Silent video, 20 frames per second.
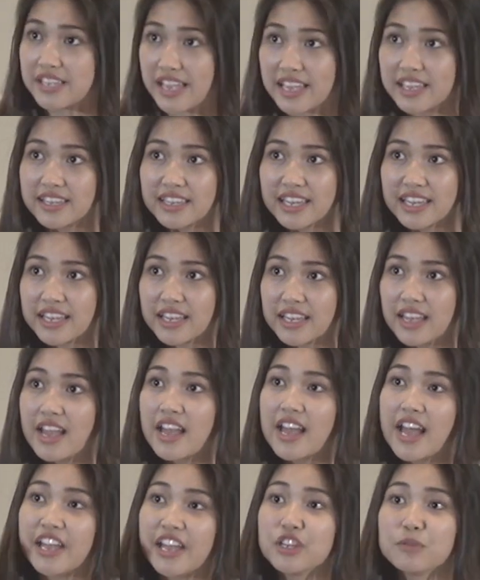take it
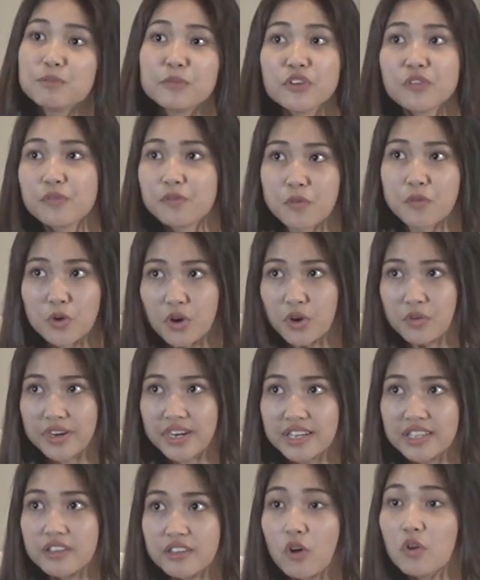and you move
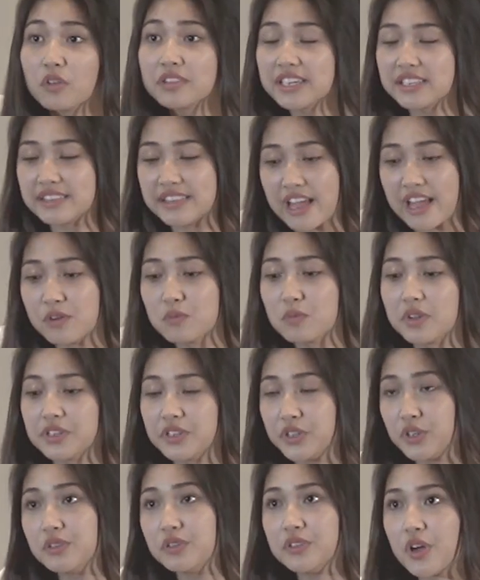forward. Only then will
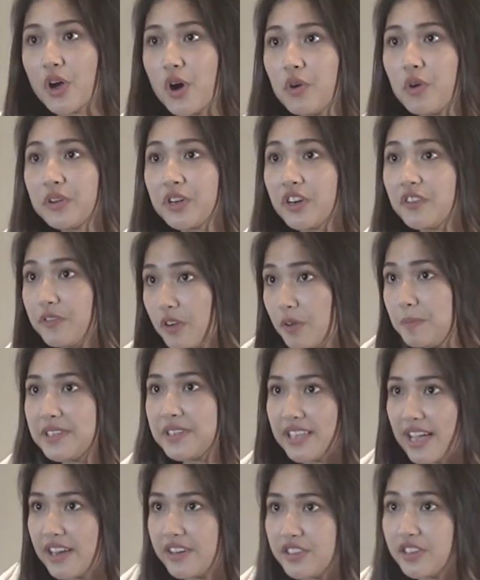you know your full
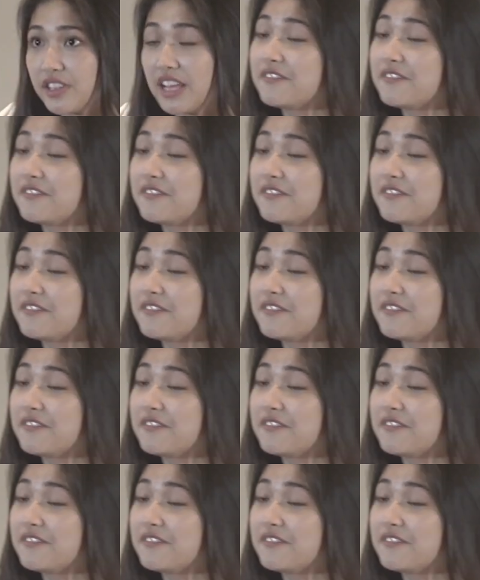potential.